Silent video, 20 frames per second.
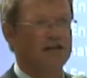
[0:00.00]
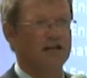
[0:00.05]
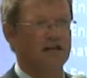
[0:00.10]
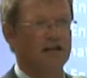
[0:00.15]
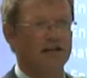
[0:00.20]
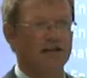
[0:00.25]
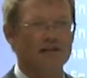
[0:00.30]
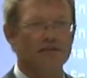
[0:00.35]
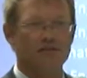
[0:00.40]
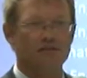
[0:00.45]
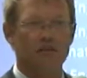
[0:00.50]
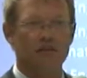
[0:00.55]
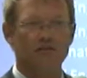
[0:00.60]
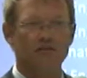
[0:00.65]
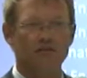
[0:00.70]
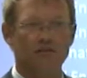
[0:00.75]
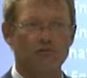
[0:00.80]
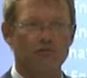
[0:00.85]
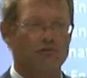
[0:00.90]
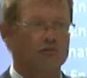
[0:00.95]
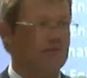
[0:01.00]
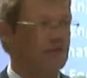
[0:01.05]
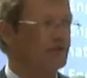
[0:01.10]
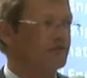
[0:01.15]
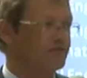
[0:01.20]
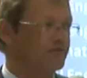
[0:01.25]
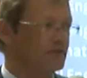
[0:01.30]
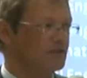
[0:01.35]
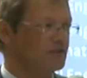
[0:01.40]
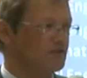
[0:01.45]
And that's I
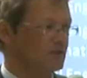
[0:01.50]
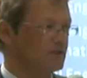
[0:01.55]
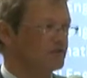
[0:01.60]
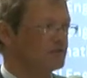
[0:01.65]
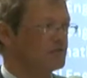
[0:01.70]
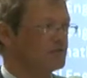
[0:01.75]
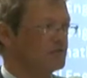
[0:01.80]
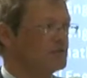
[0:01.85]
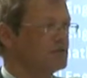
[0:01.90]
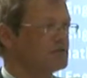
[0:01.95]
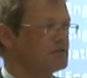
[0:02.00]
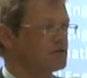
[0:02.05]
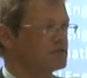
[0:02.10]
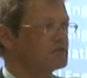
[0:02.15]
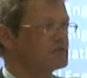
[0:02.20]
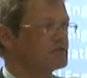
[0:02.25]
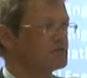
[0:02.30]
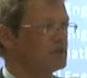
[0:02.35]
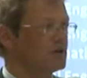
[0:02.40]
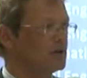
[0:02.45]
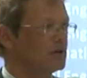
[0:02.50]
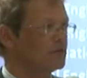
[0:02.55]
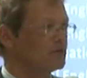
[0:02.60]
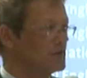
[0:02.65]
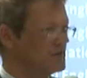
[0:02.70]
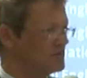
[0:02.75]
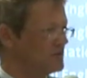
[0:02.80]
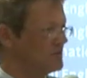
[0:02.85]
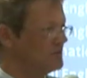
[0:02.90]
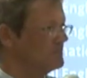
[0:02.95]
think one of the reasons why
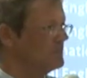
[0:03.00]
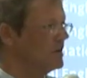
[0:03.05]
in St.